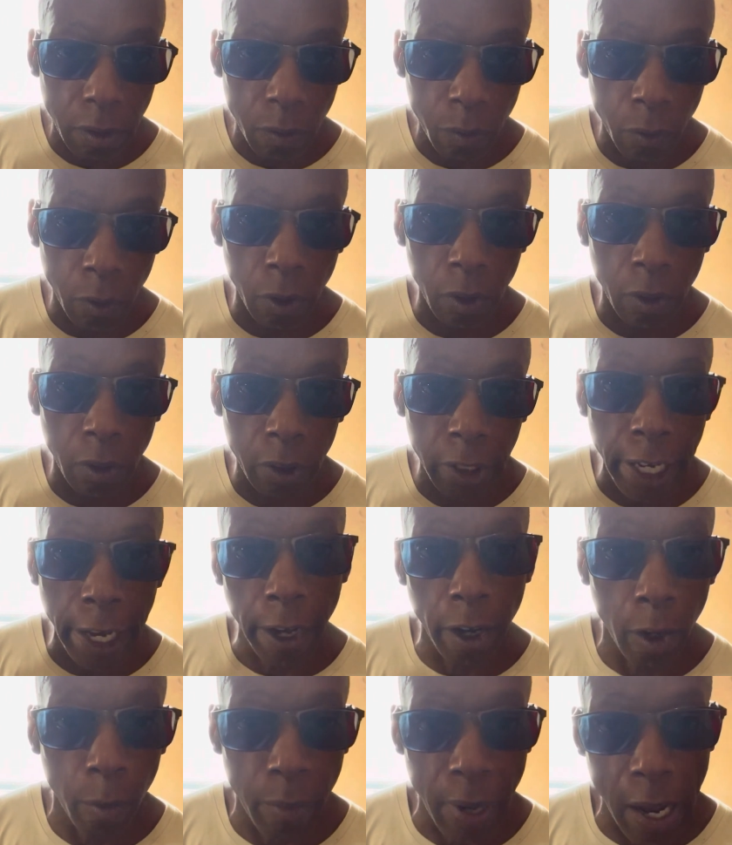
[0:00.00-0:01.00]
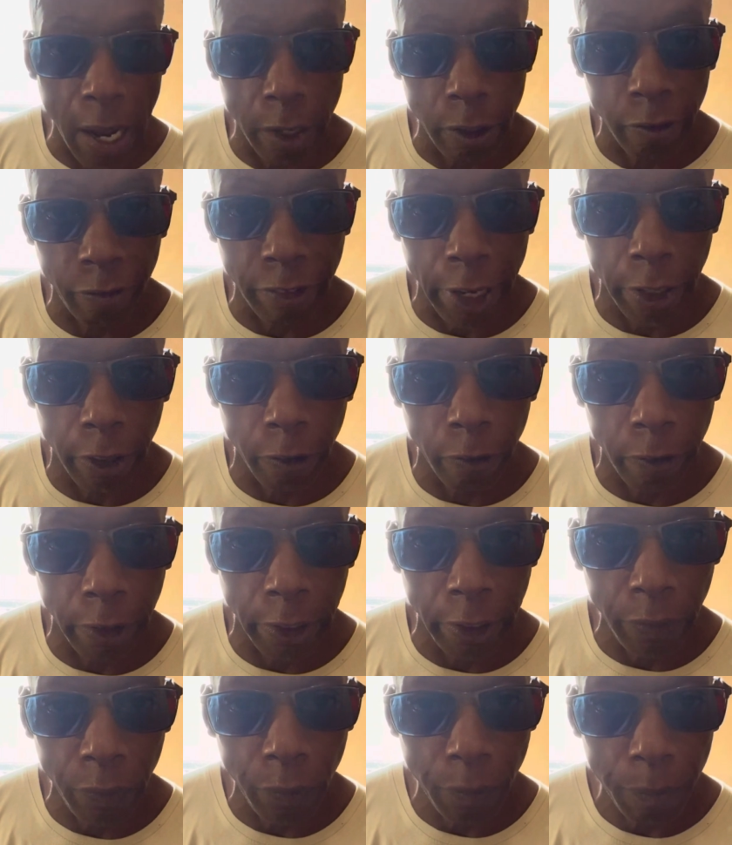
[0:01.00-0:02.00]
will care about a
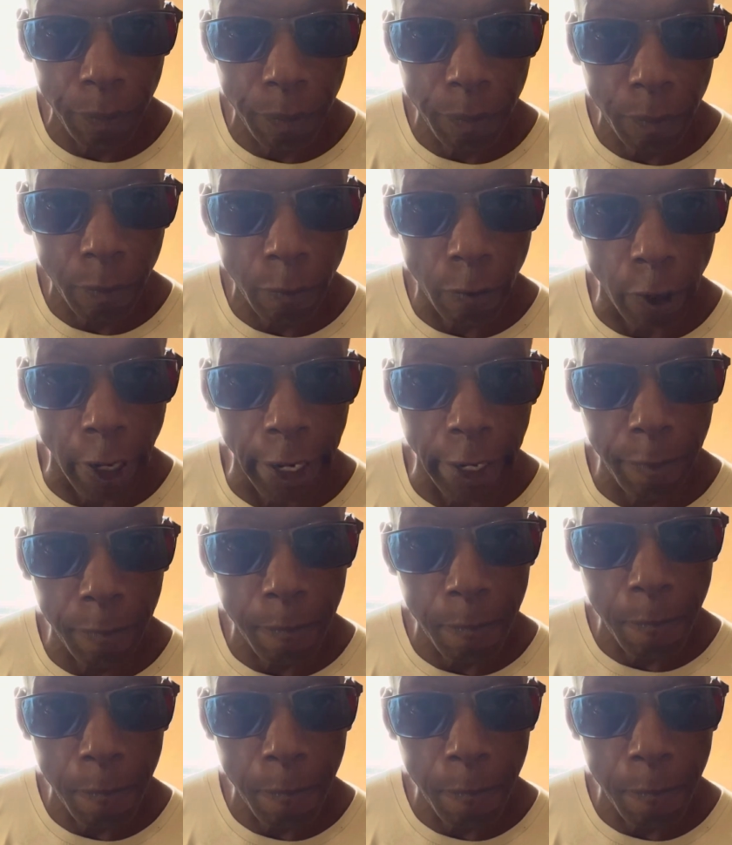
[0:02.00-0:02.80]
veteran, right?